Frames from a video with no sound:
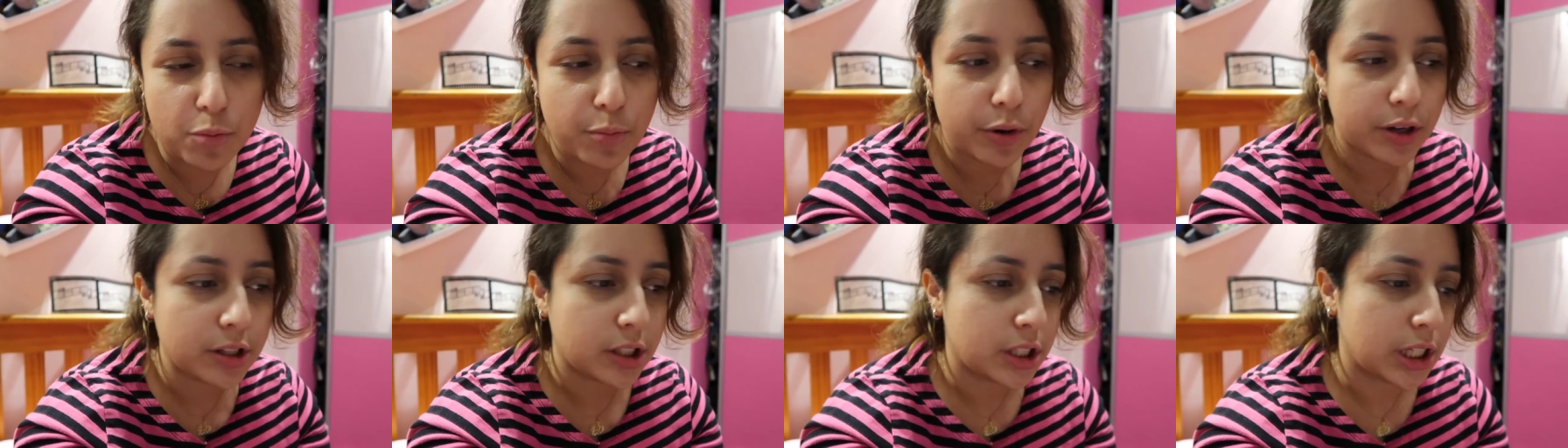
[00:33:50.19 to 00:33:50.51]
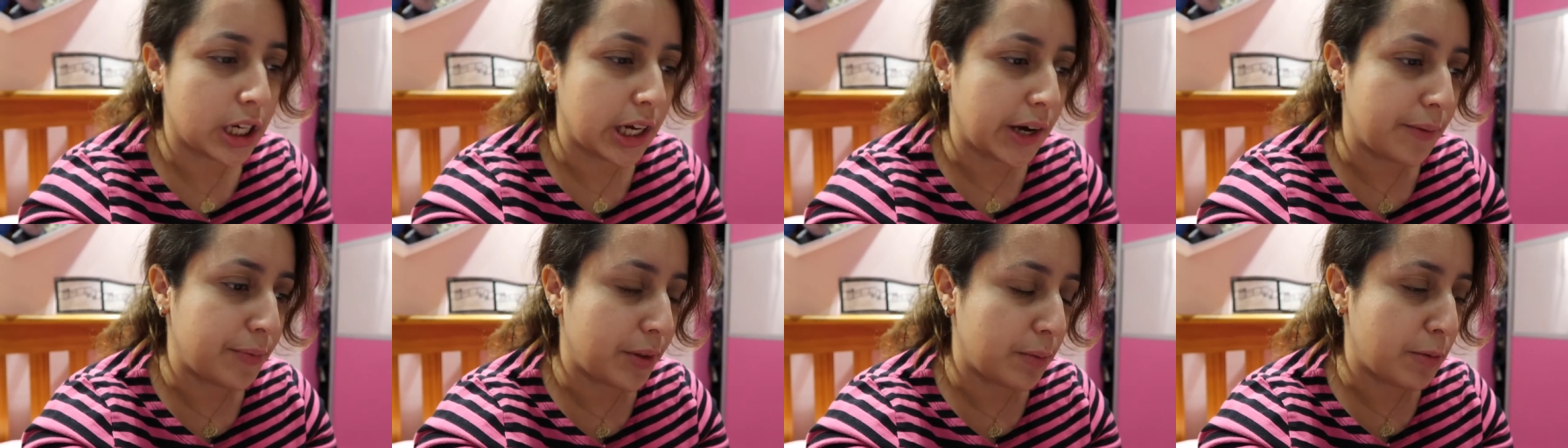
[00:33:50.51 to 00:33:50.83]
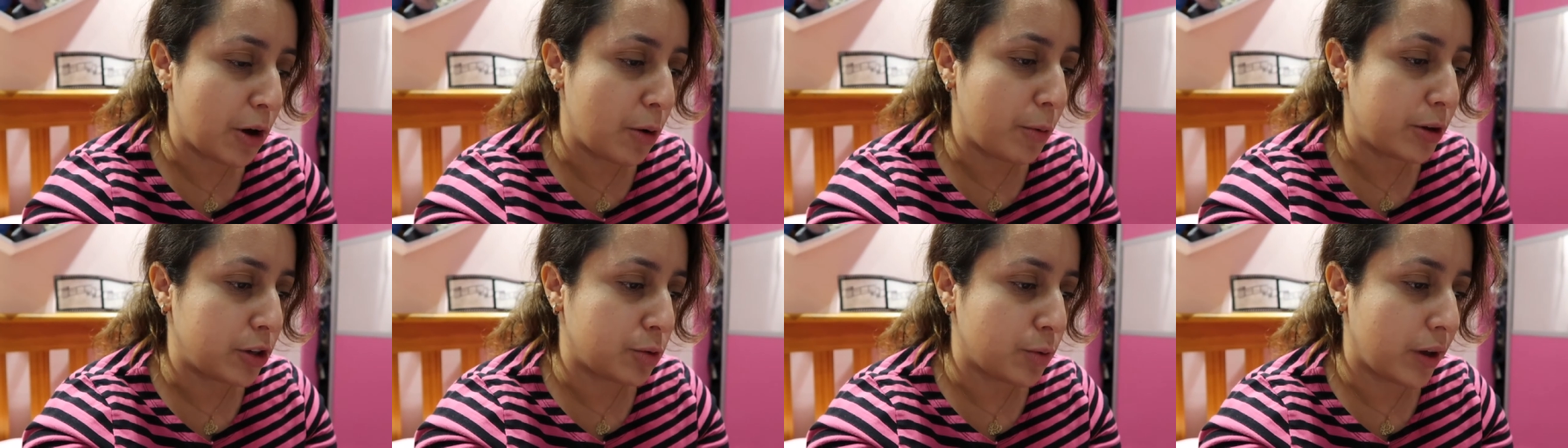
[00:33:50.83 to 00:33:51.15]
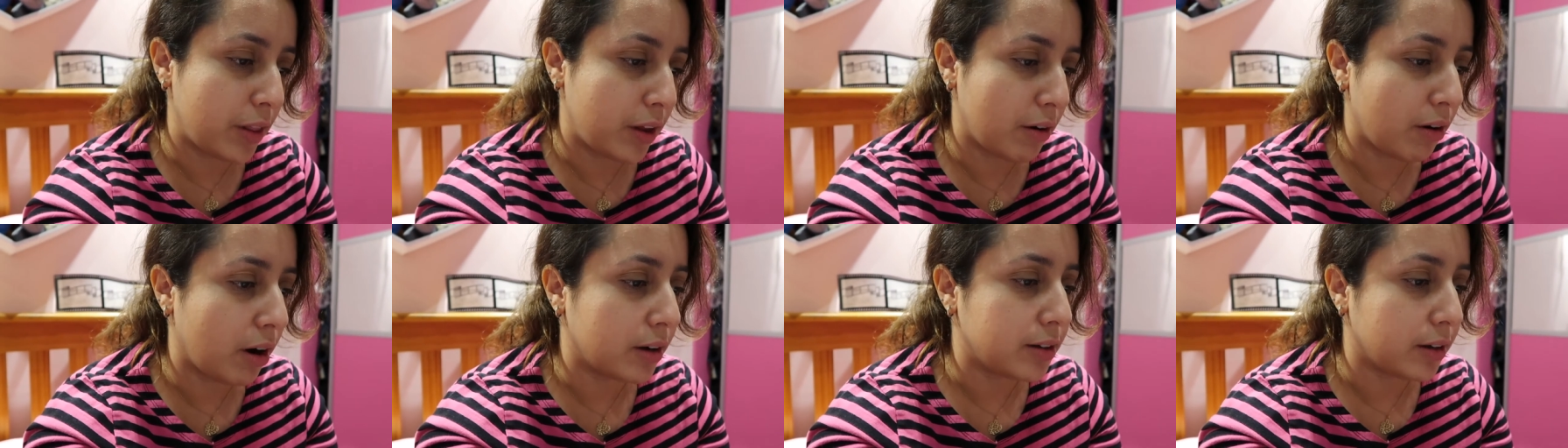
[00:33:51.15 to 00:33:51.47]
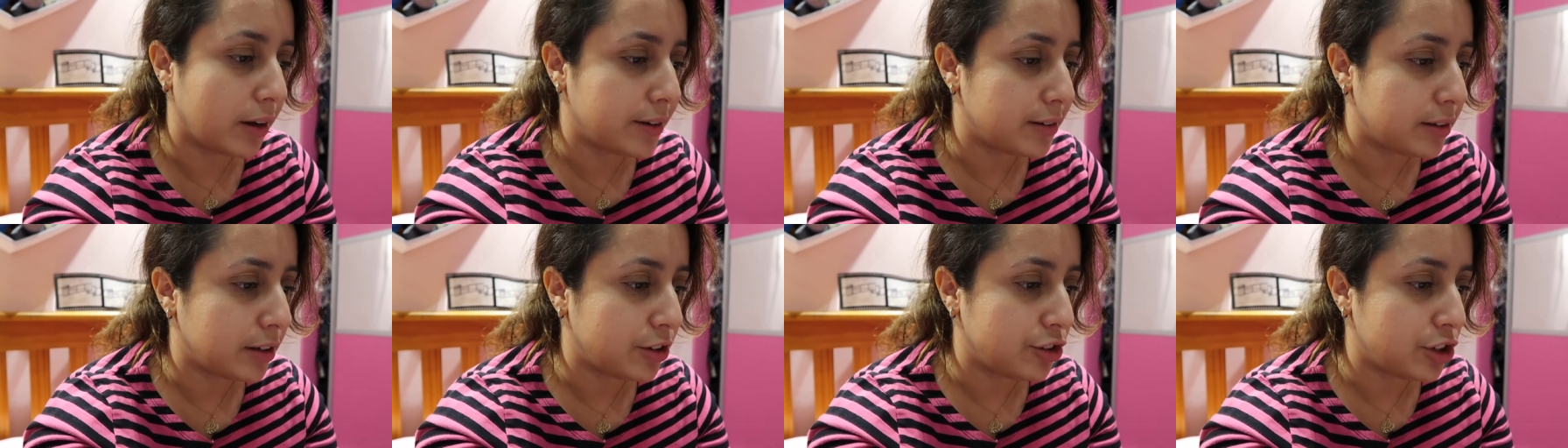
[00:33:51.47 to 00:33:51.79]
but the moments where there are
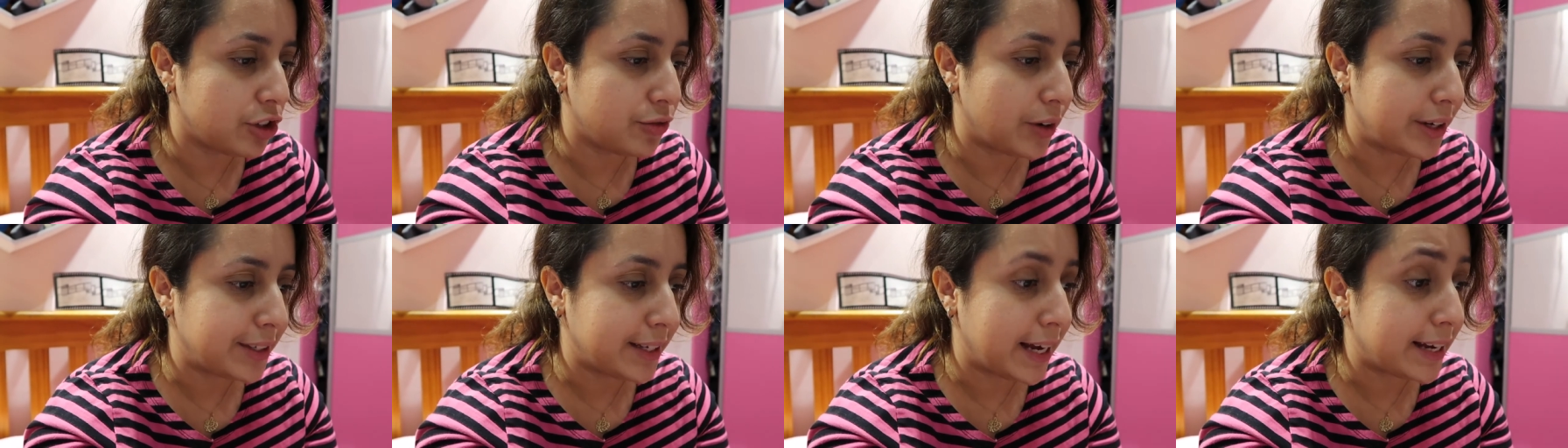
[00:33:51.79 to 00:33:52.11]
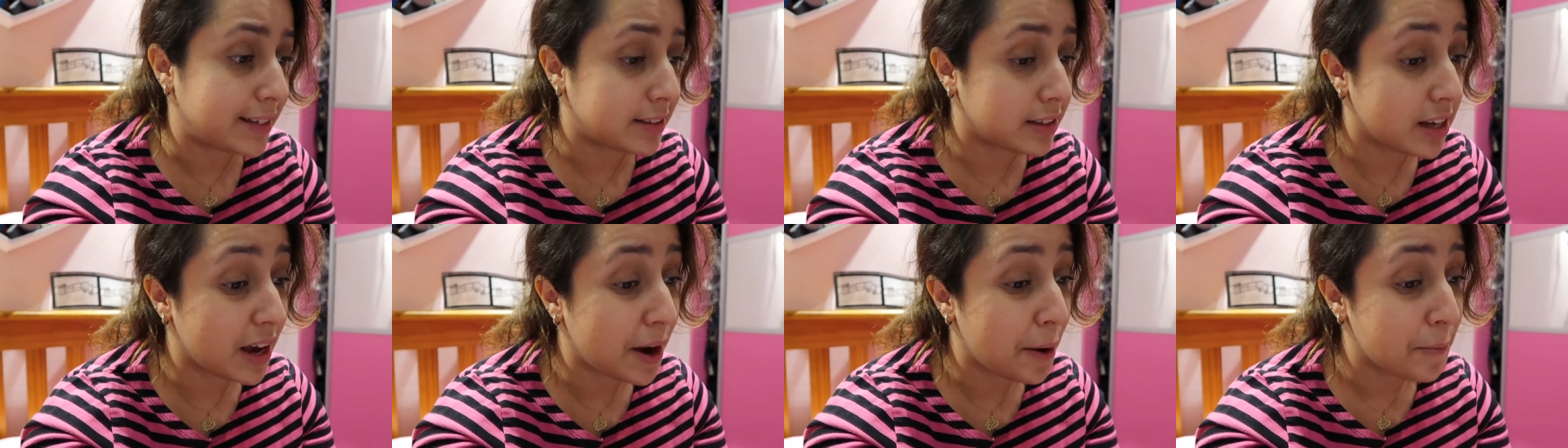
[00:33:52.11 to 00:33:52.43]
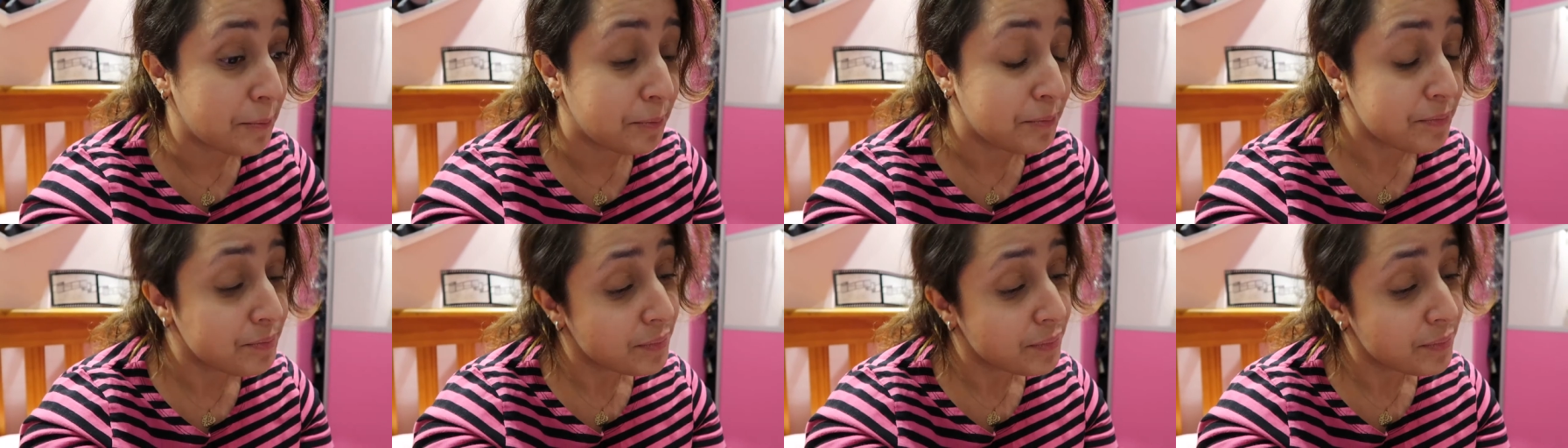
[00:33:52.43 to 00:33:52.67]
dancing, she's fantastic.